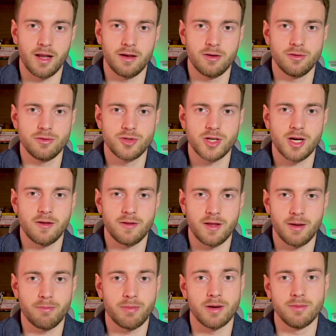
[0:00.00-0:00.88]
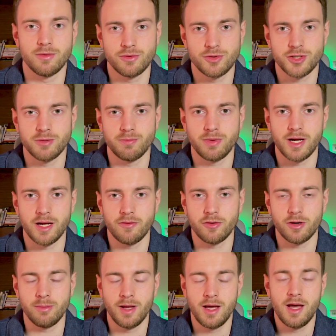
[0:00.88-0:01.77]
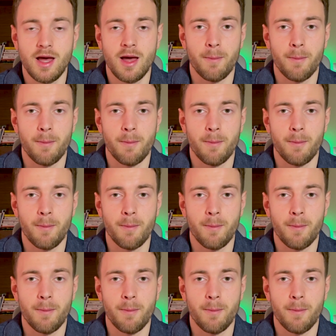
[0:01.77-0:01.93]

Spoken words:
and not just a promotion platform.